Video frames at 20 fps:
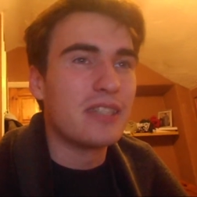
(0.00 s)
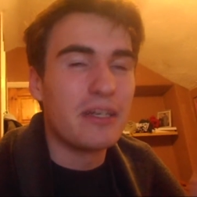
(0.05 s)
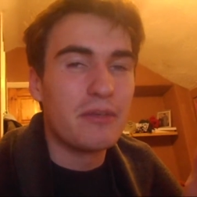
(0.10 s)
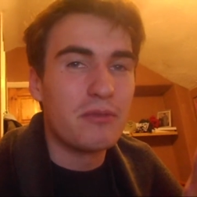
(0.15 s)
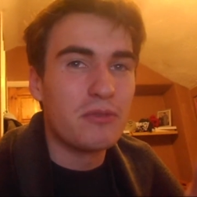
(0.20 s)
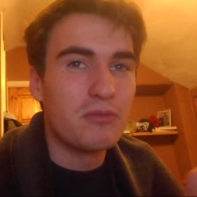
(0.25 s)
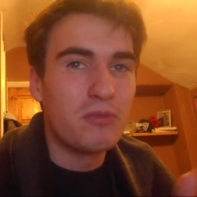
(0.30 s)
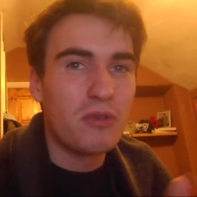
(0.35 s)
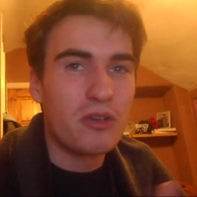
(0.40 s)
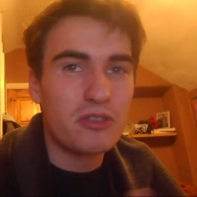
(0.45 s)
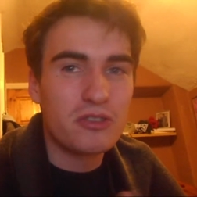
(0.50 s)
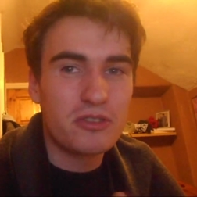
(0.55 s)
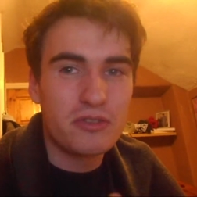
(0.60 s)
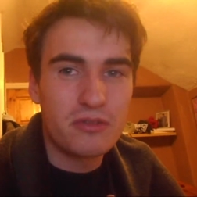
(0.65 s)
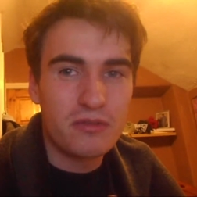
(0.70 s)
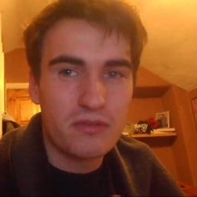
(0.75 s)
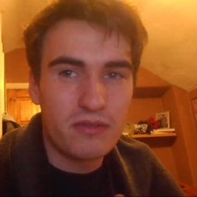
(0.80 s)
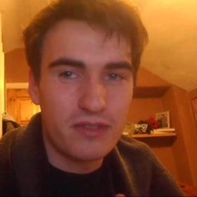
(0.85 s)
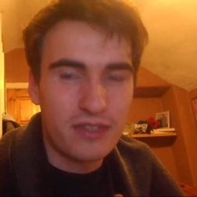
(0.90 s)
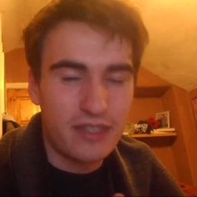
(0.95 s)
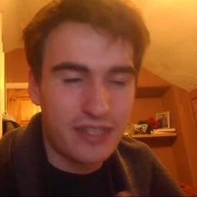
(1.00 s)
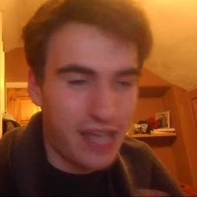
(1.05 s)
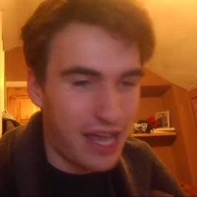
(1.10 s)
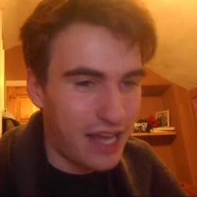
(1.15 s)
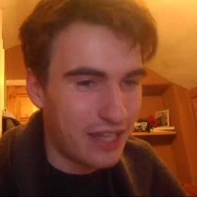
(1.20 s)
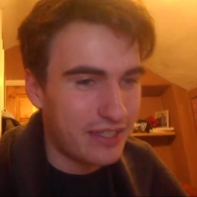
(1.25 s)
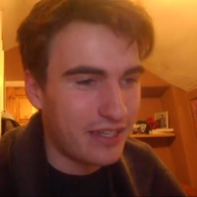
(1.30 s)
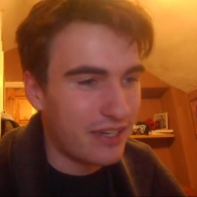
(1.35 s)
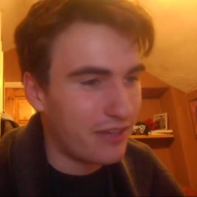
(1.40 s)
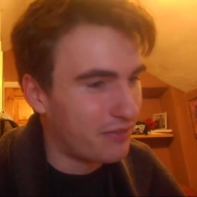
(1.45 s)
I would watch,
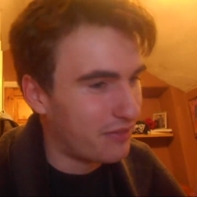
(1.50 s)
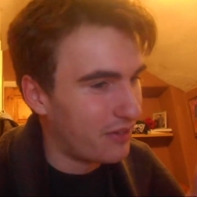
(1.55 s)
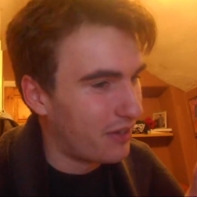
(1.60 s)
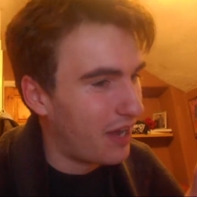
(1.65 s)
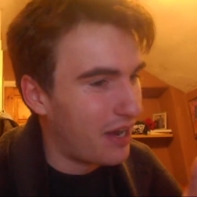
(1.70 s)
sad enough though,